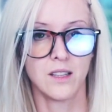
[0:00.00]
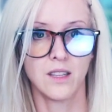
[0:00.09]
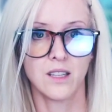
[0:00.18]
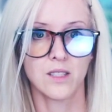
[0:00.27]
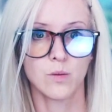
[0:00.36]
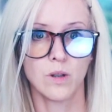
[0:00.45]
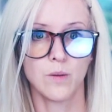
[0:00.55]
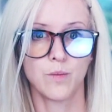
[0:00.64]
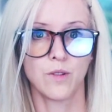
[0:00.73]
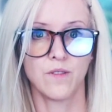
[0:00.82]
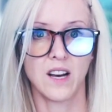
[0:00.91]
This will
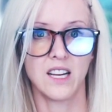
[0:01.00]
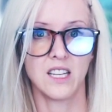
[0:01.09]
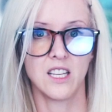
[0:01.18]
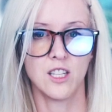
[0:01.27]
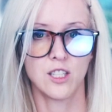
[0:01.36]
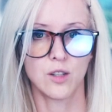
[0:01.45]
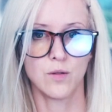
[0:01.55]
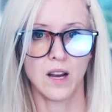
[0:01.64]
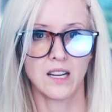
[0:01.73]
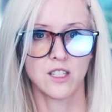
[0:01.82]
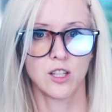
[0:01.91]
provide
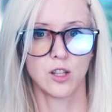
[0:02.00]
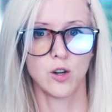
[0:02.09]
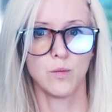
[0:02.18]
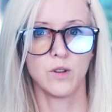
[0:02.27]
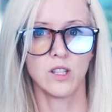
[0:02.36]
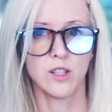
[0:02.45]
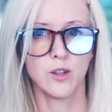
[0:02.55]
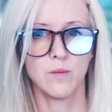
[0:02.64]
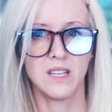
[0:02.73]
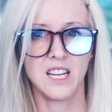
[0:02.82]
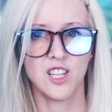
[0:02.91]
indirect global
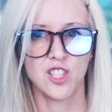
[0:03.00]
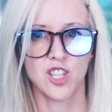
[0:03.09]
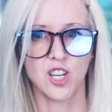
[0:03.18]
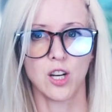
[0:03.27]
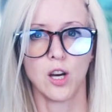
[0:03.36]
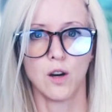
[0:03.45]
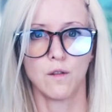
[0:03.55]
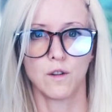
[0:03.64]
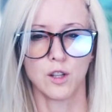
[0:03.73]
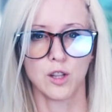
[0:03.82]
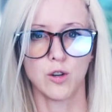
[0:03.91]
illumination
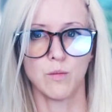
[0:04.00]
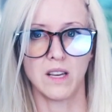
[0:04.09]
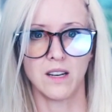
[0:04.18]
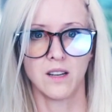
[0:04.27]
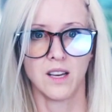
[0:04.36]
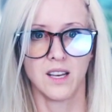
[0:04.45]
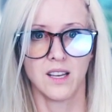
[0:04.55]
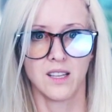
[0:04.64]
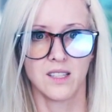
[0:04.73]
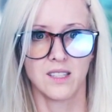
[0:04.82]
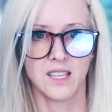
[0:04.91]
for lumen.
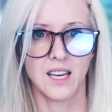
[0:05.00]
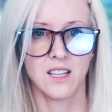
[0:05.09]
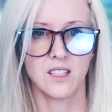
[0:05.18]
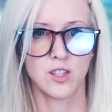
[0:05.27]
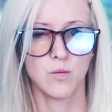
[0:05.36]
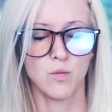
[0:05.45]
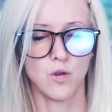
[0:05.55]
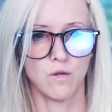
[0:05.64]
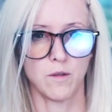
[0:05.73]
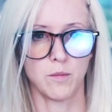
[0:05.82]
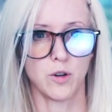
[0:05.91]
Set it to
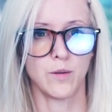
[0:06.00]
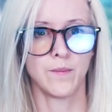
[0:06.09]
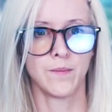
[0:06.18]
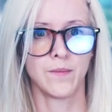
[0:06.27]
movable.